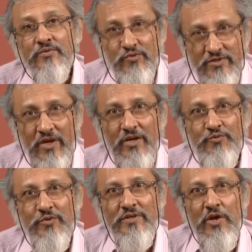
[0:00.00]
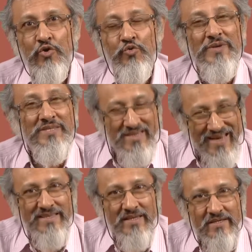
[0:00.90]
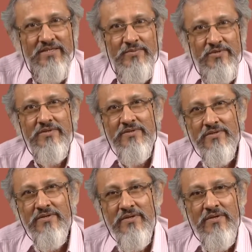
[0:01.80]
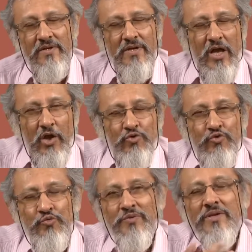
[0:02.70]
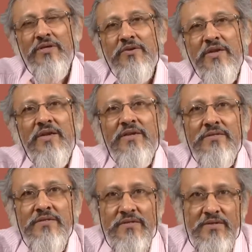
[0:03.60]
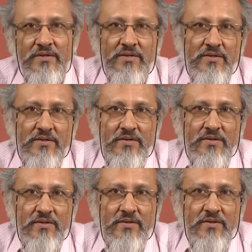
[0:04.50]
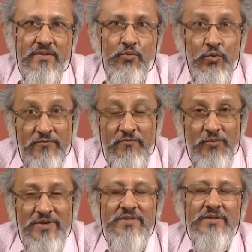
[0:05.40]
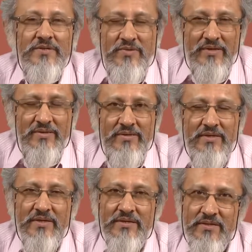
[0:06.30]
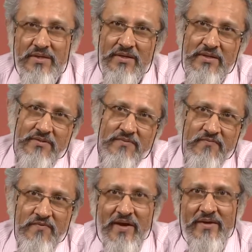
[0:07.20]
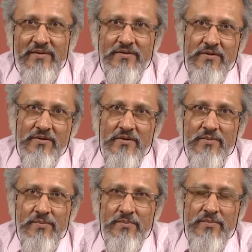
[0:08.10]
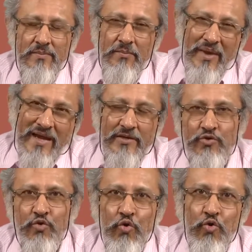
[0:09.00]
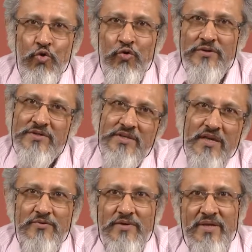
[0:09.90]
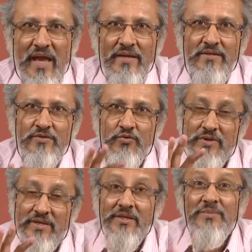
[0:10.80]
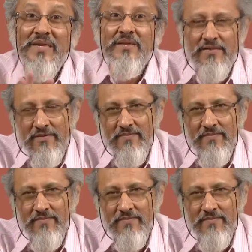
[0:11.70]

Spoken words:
To start with, how do we state the exceptions? How do we create word formation strategies that find a backdoor, a secret hatch to let them in?